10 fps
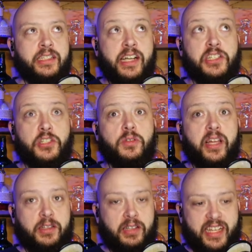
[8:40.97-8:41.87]
Not
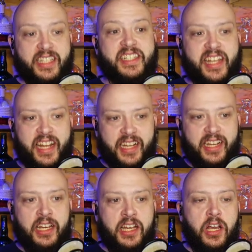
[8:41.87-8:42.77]
like like acidic,
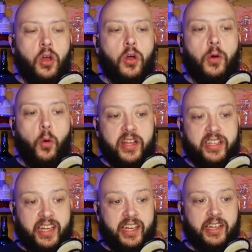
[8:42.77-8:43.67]

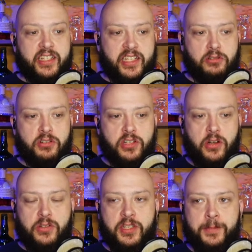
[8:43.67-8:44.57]
oily citrus
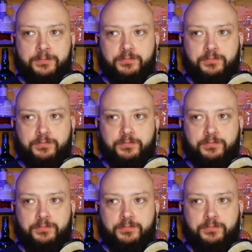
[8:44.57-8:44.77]
notes.